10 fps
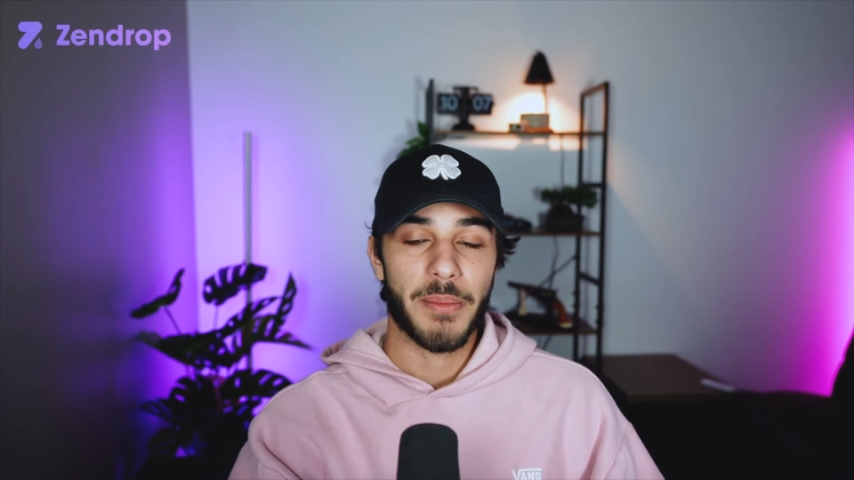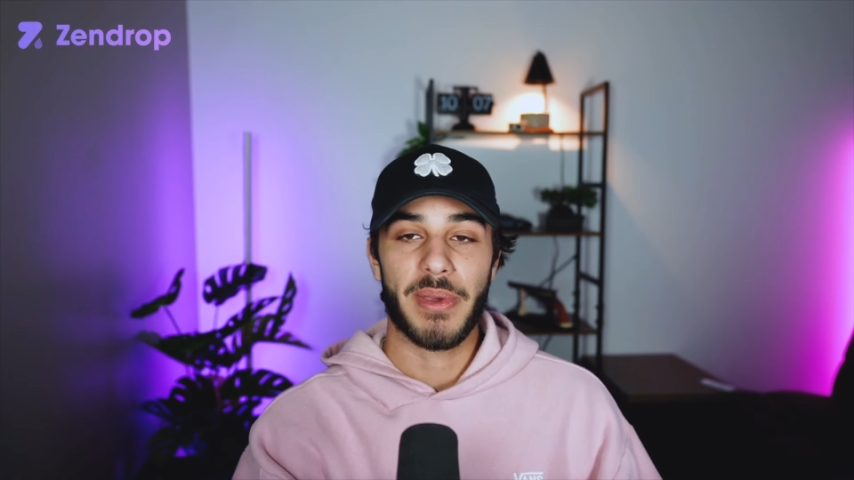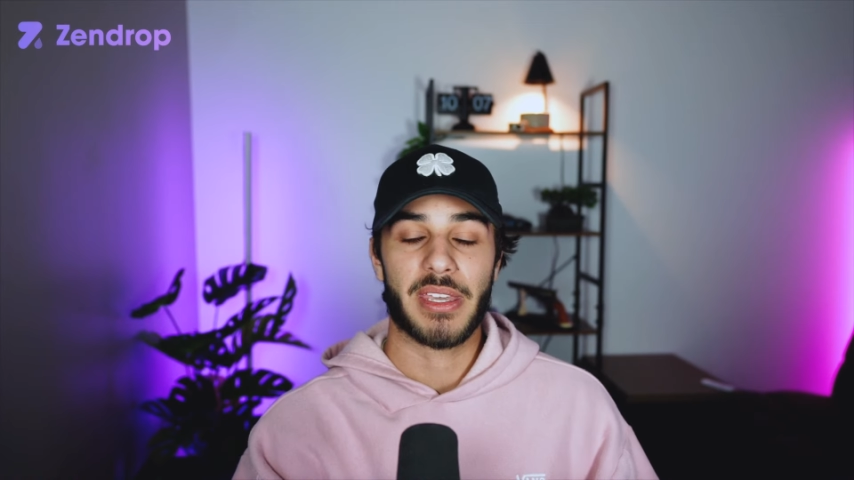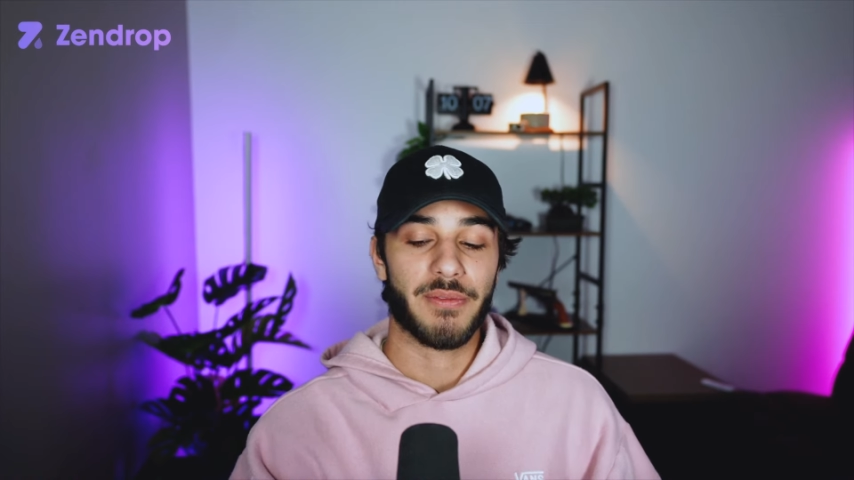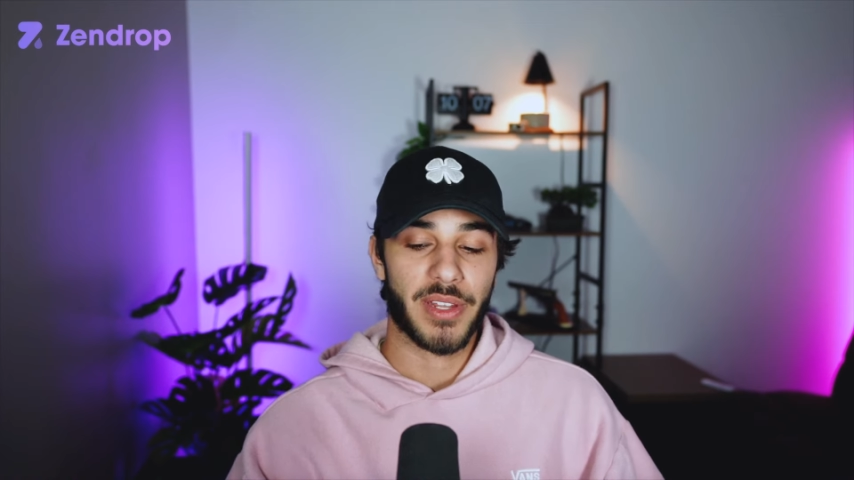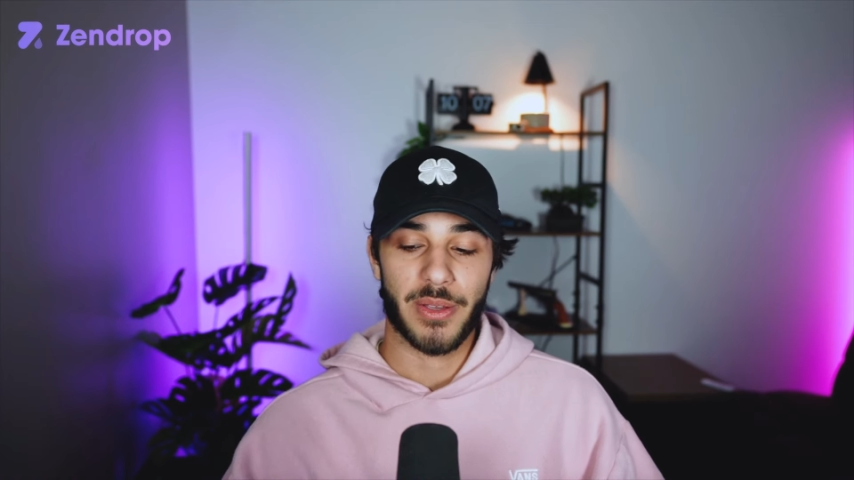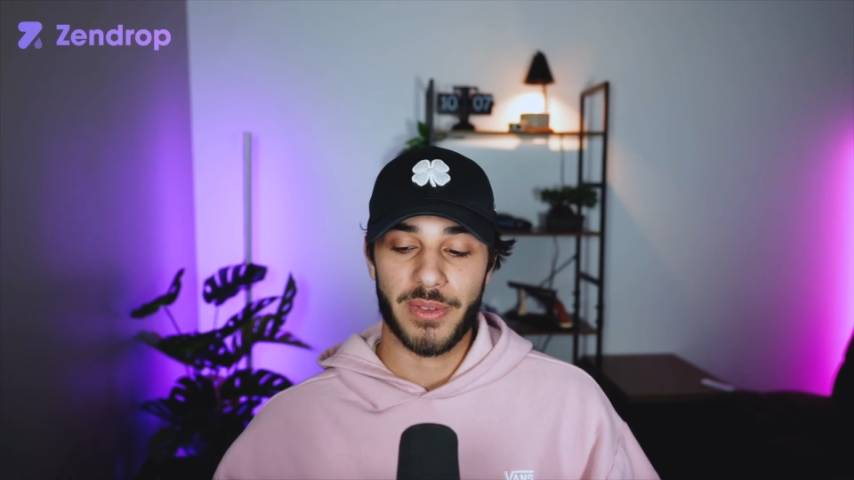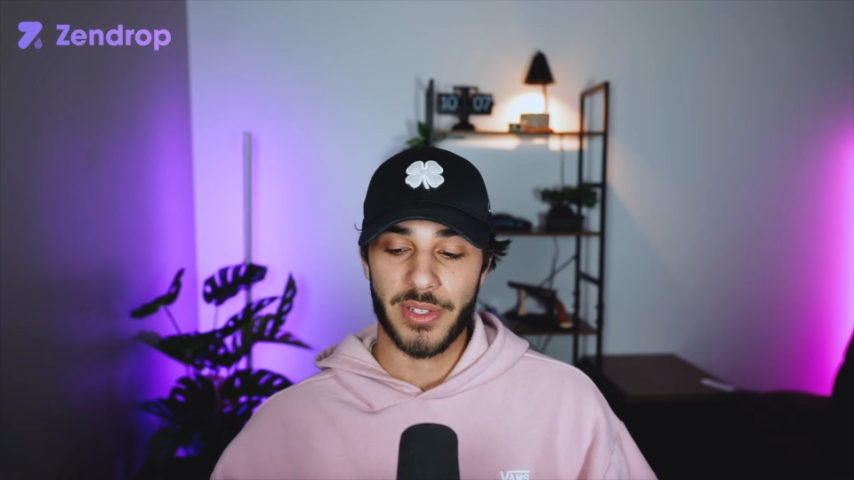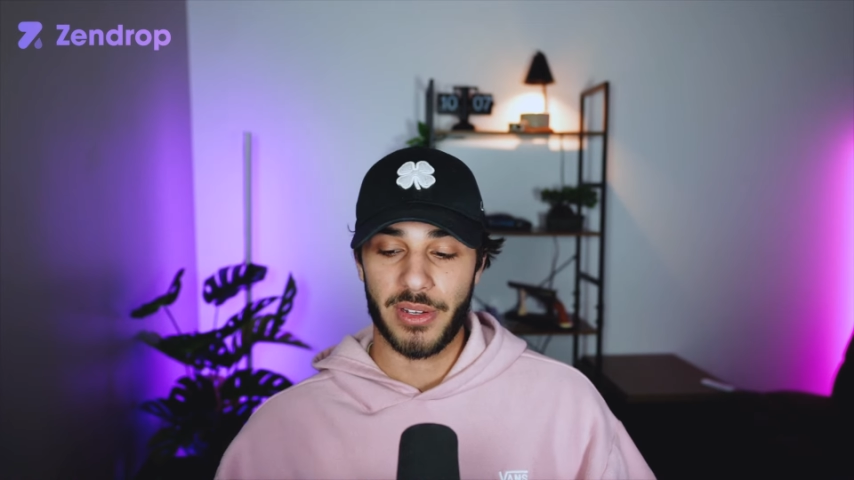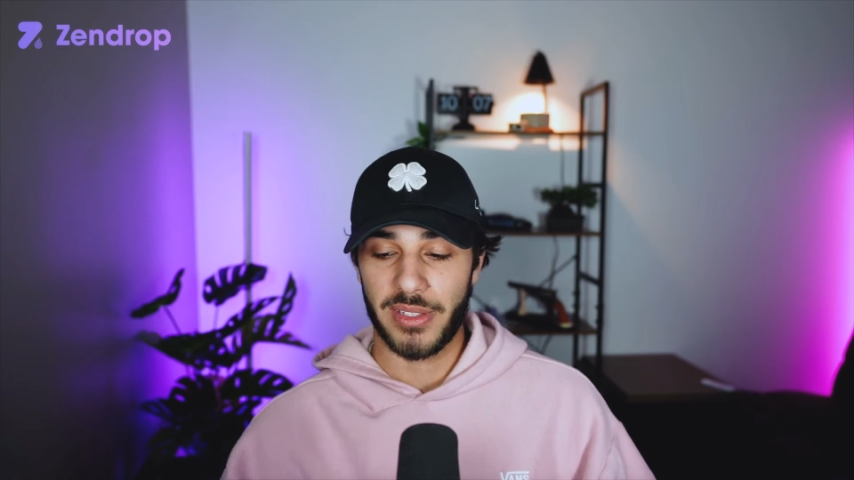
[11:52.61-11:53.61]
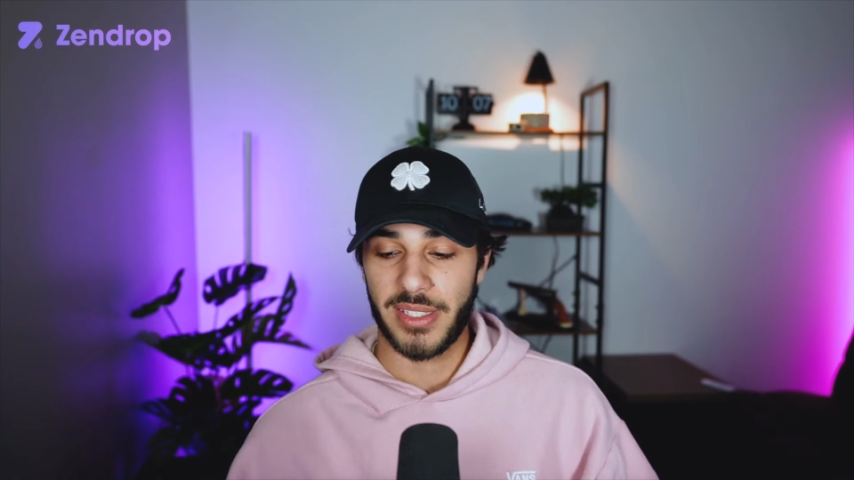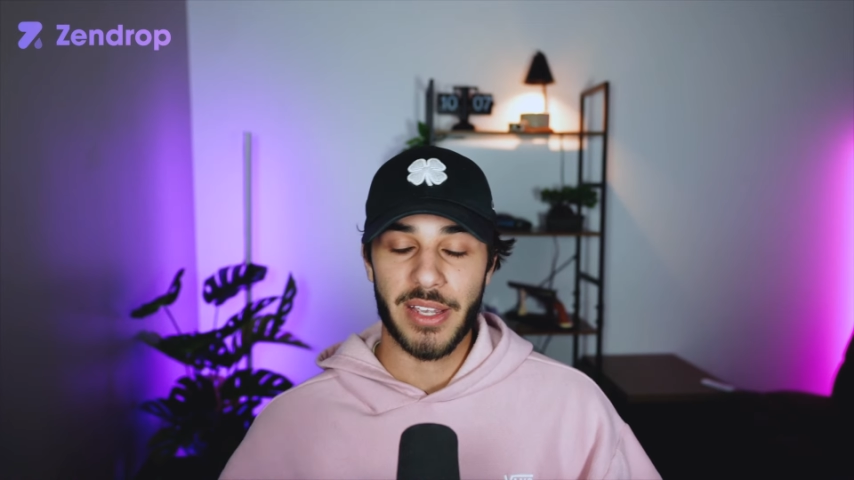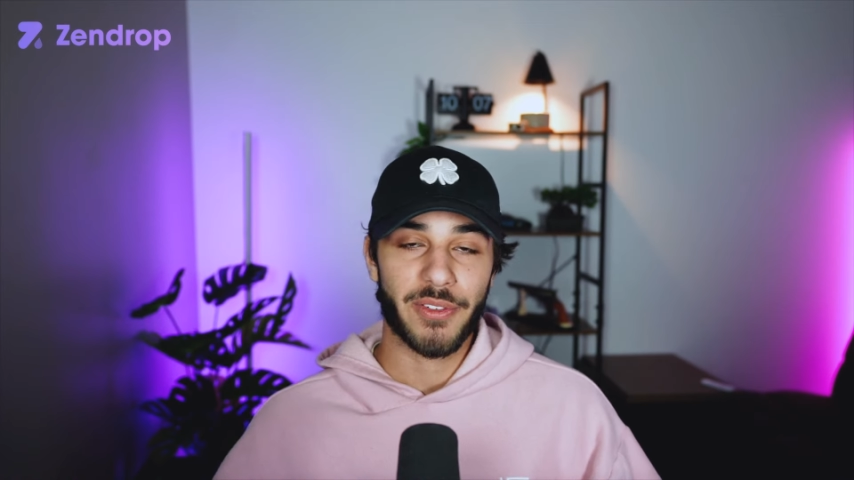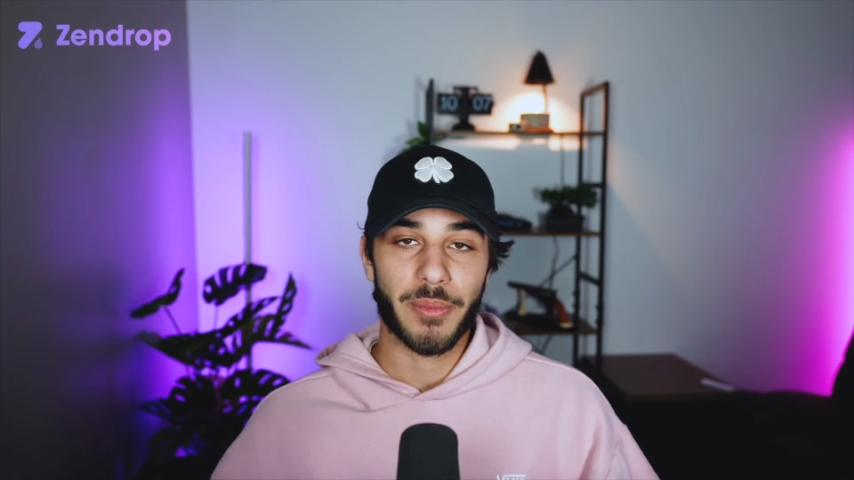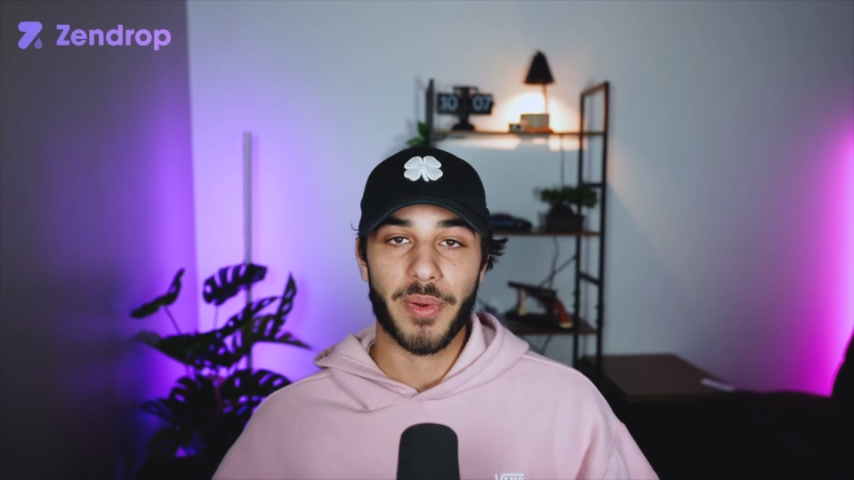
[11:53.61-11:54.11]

making videos on different